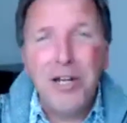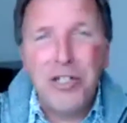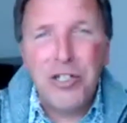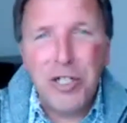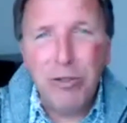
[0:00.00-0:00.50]

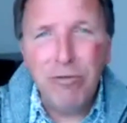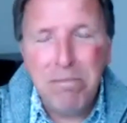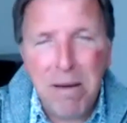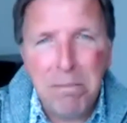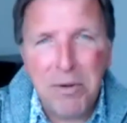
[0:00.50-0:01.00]
still
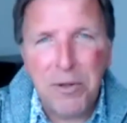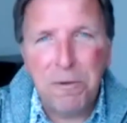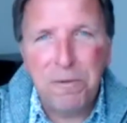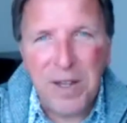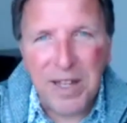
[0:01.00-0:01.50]
remember the
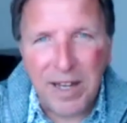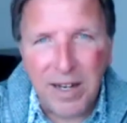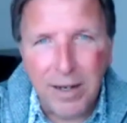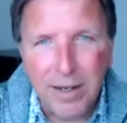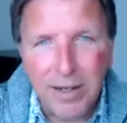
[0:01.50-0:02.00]

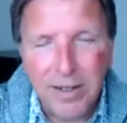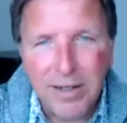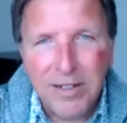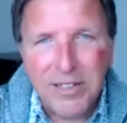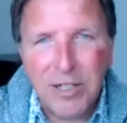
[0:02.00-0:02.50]
fear
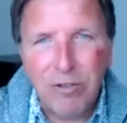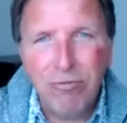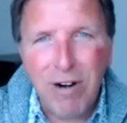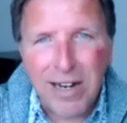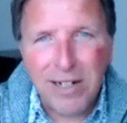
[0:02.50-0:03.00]
that
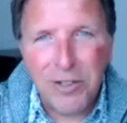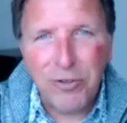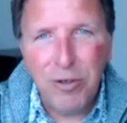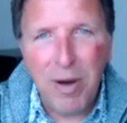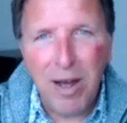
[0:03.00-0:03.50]
rattled
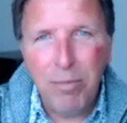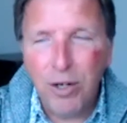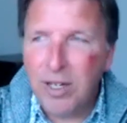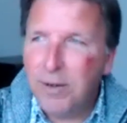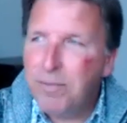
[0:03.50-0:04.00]
through my
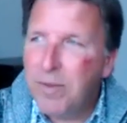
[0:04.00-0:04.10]
body,